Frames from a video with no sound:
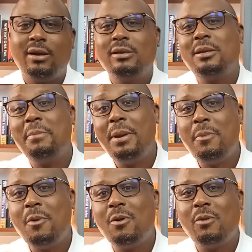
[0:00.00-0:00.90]
Some
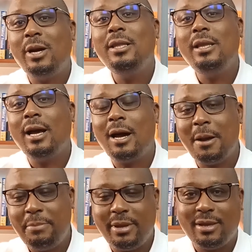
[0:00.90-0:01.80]
people, when they are
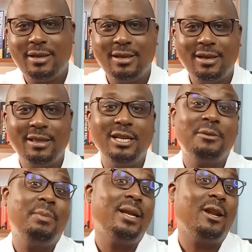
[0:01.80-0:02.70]
happy, they
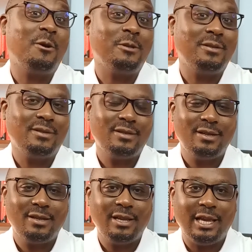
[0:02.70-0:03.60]
spend a lot.
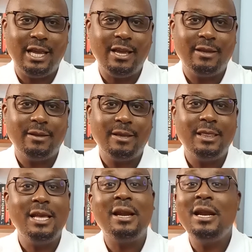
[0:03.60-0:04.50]

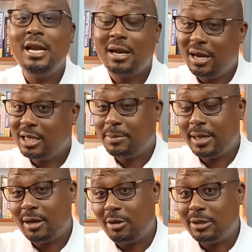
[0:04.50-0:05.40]
They really, really spend
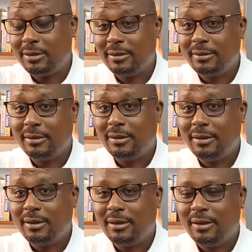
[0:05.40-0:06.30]
a lot.
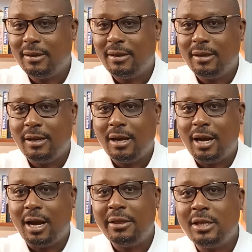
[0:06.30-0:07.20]

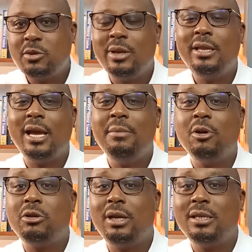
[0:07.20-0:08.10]
Others, when they're
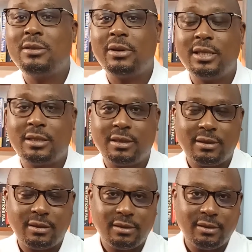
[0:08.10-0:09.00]
emotionally stressed,
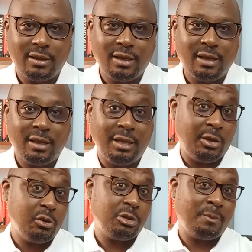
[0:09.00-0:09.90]
they
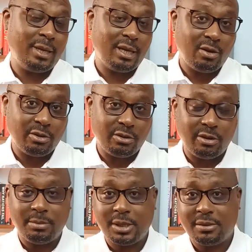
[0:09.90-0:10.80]
do spend a lot on
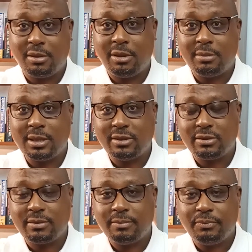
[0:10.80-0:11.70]
themselves.